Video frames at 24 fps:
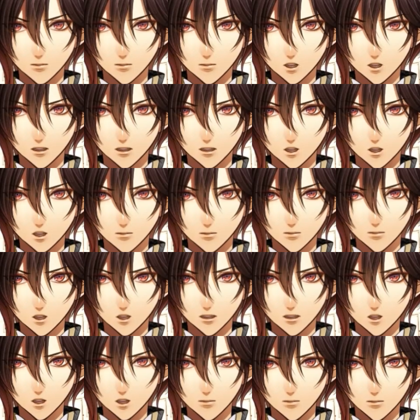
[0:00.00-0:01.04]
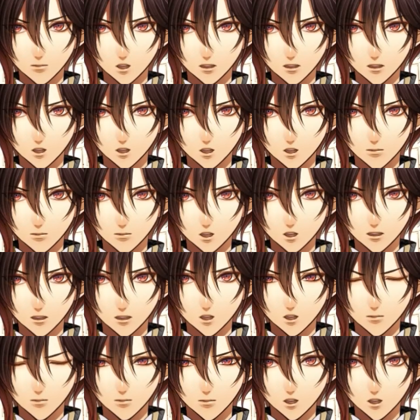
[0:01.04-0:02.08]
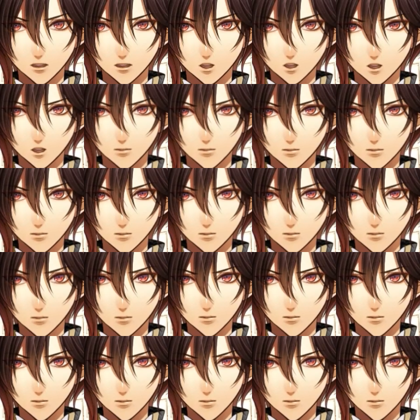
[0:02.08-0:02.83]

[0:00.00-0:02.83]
Oh, hey Coda. Did you have a late shift today?